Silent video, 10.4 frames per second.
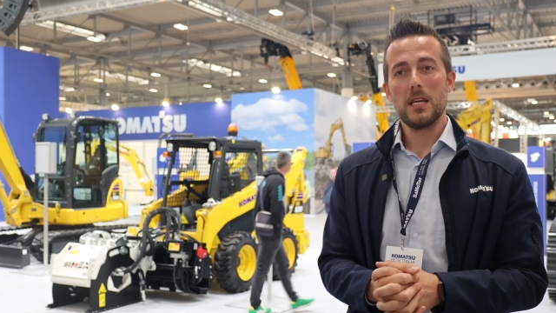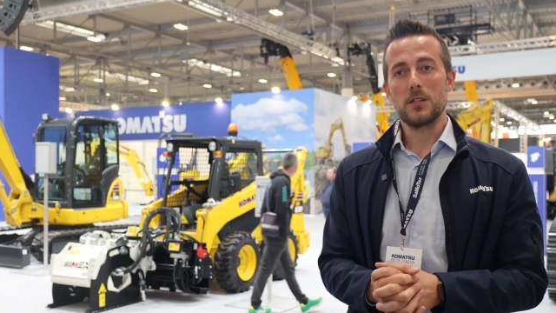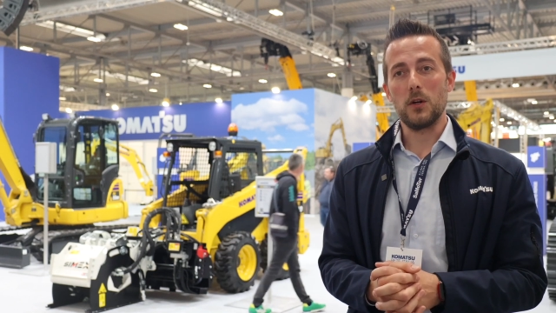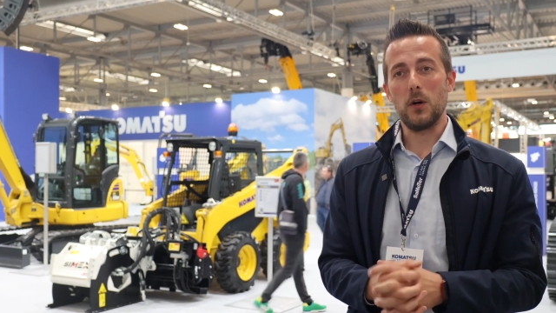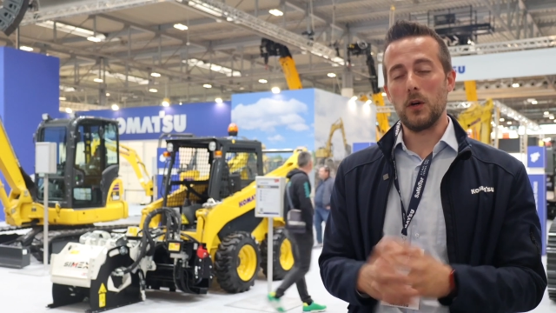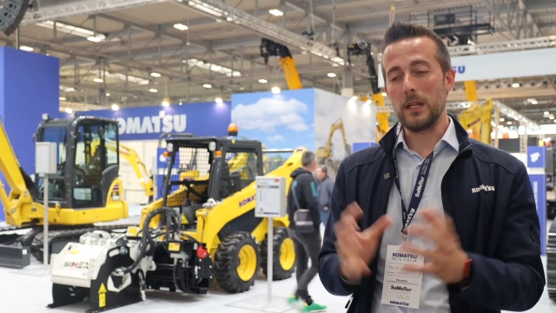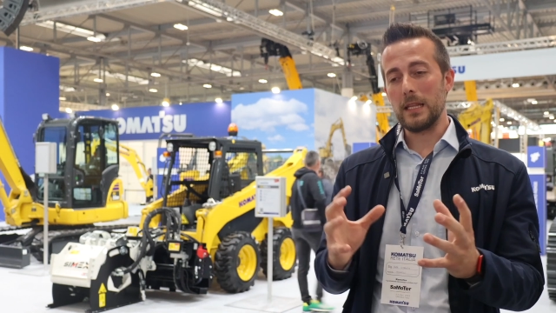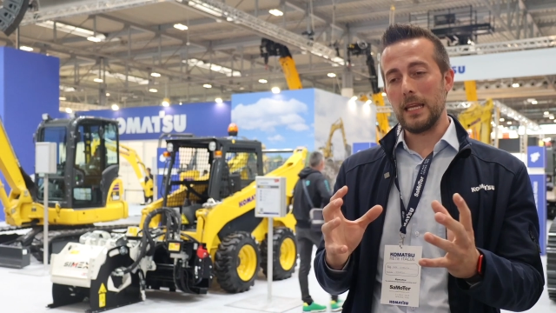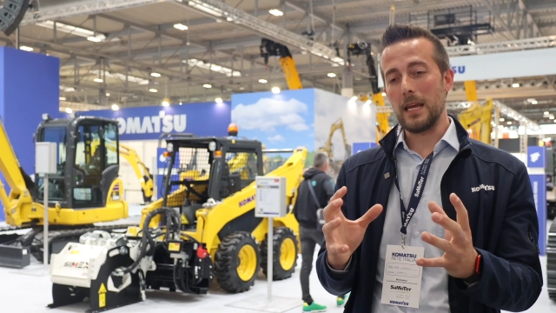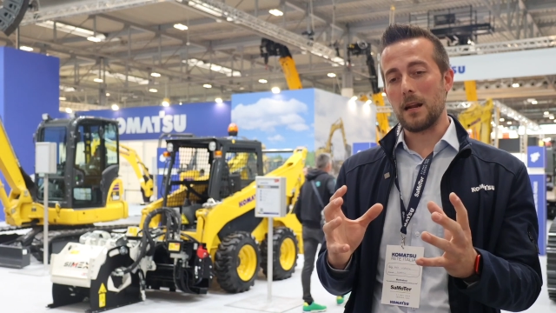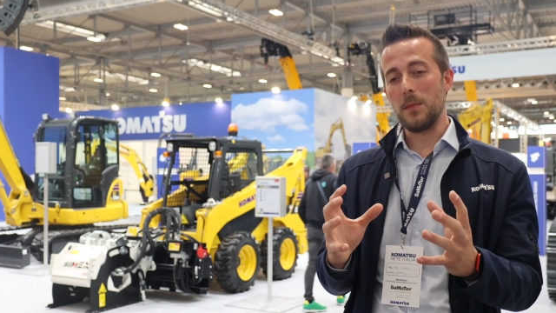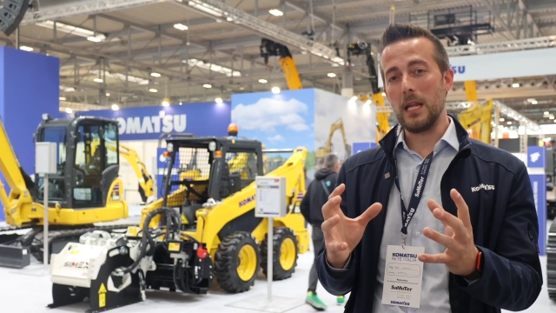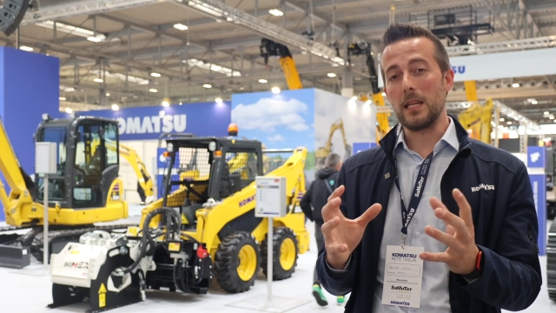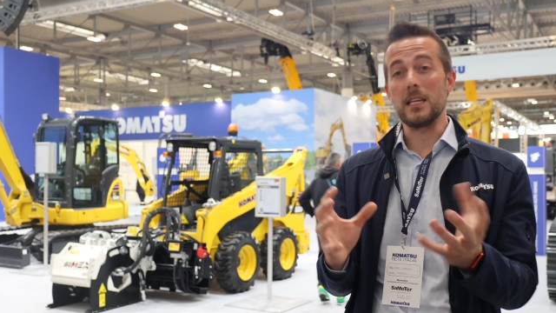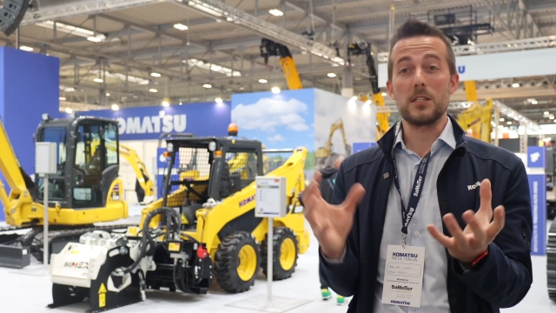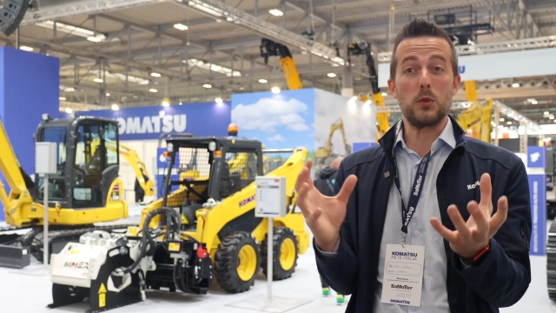So their
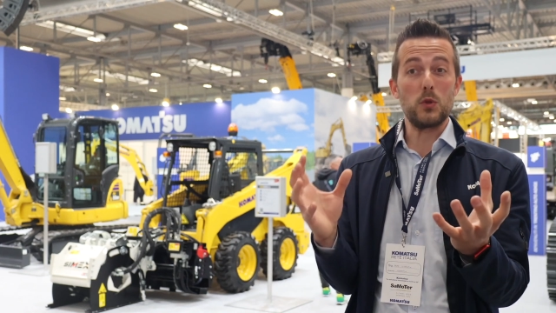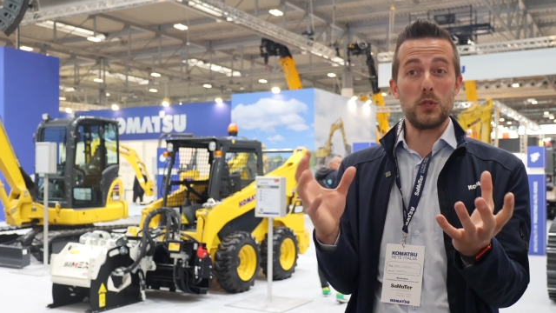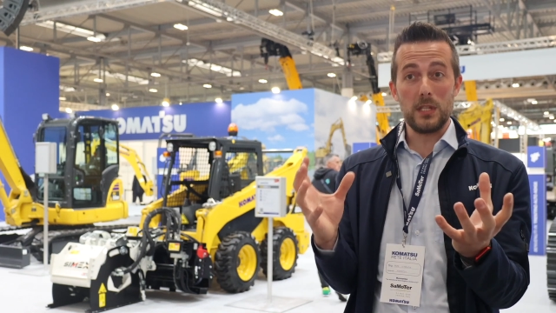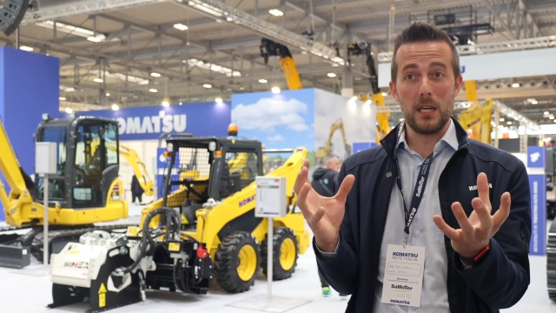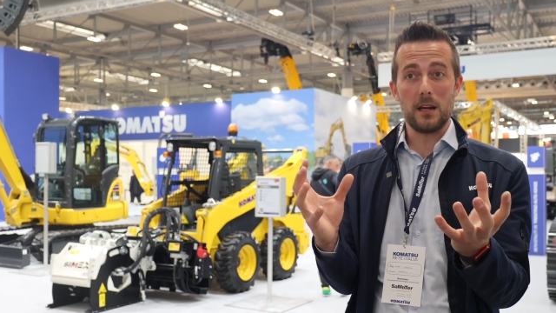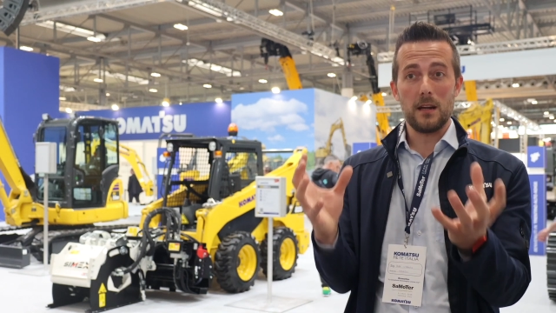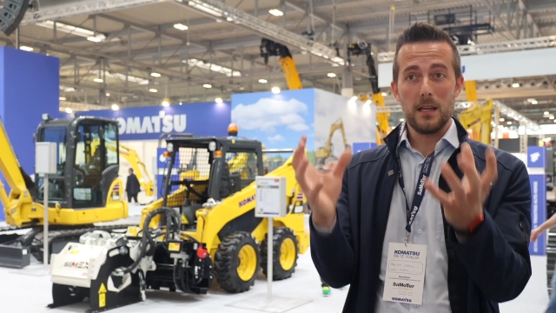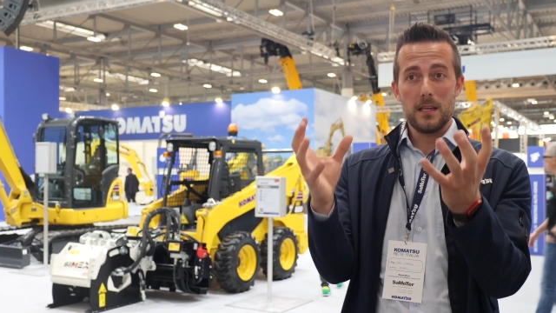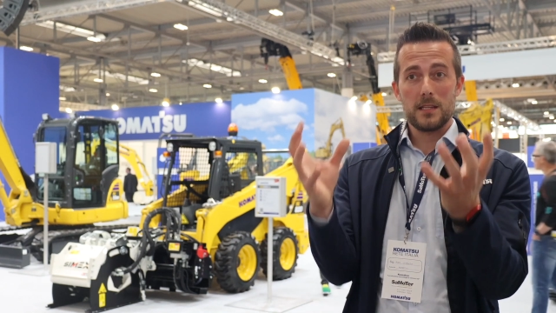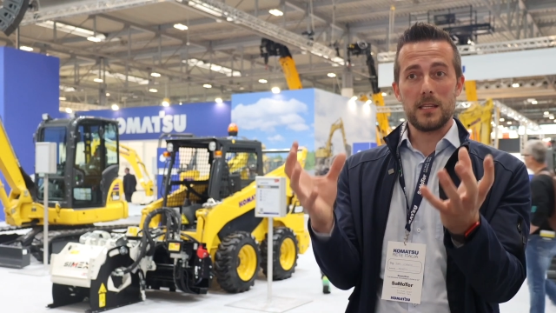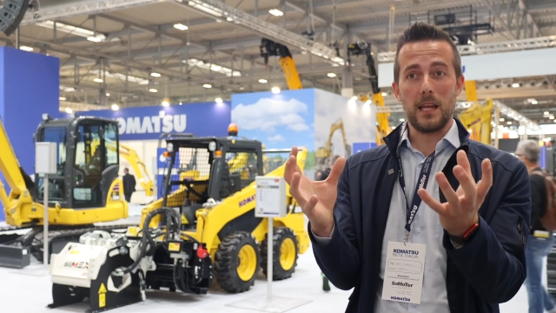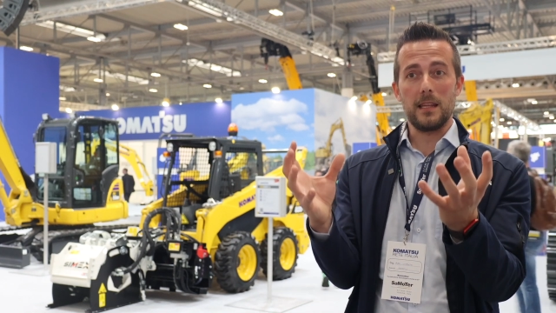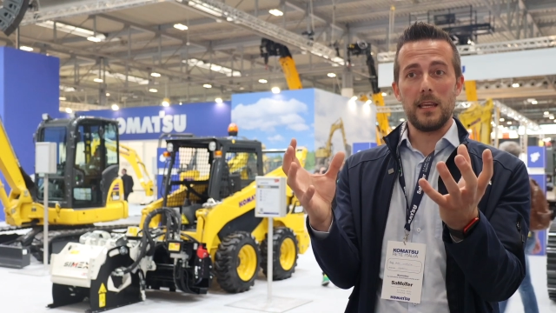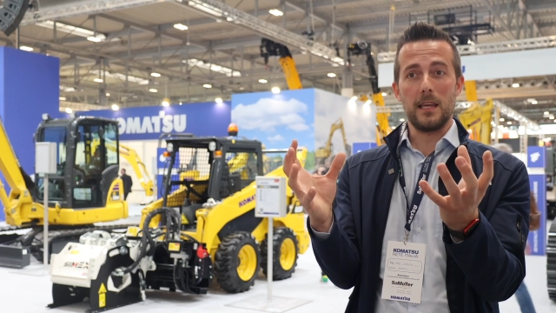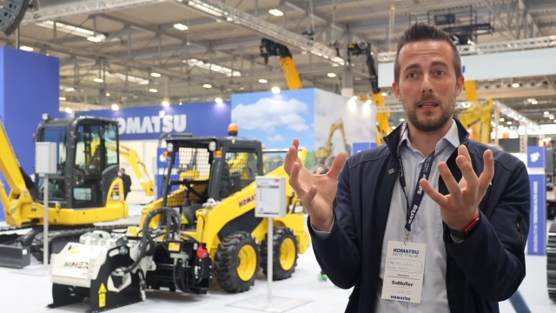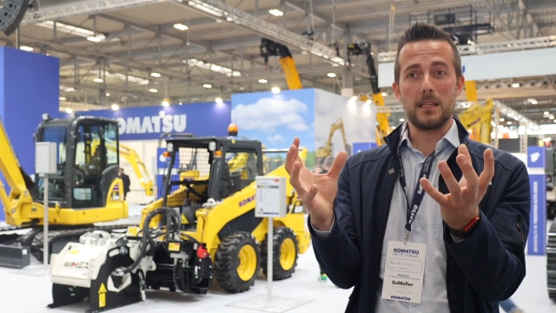ability is to steer
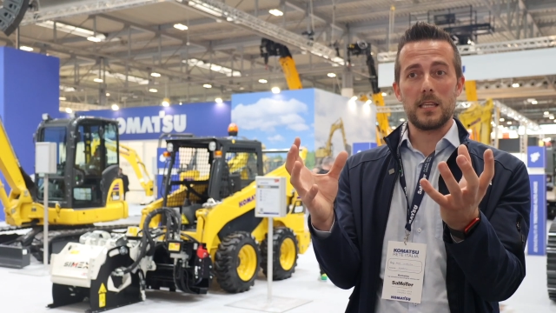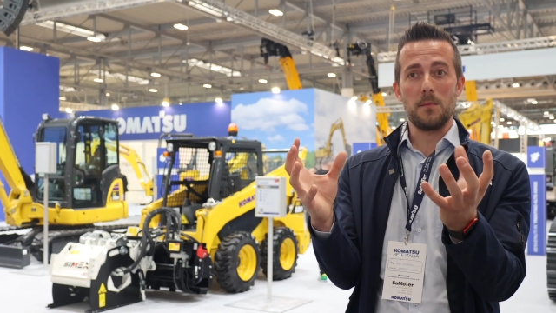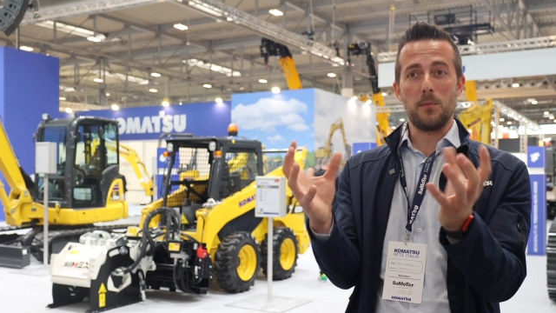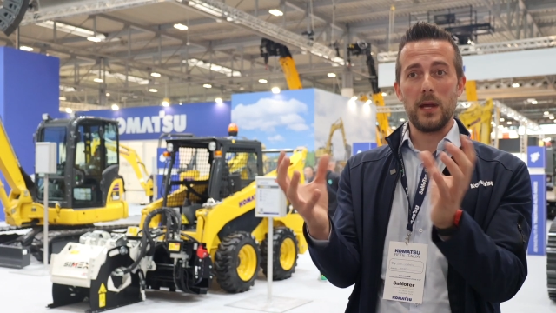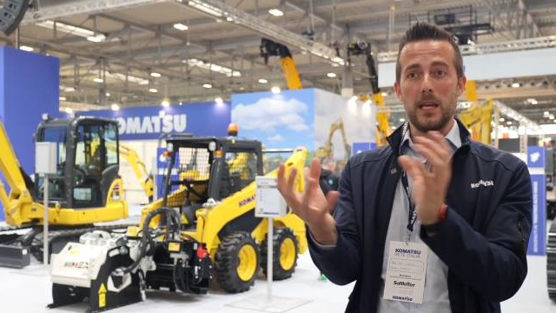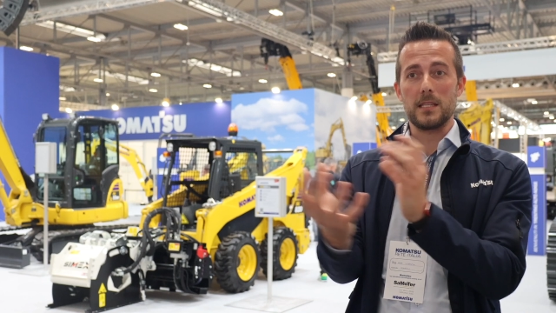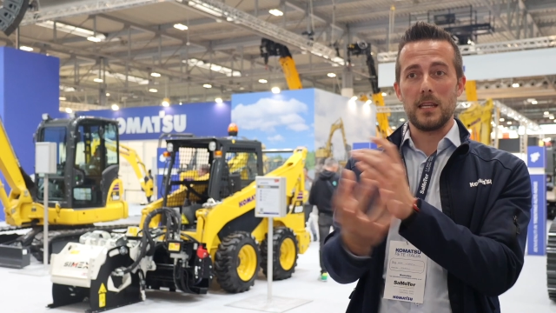standing in the same place,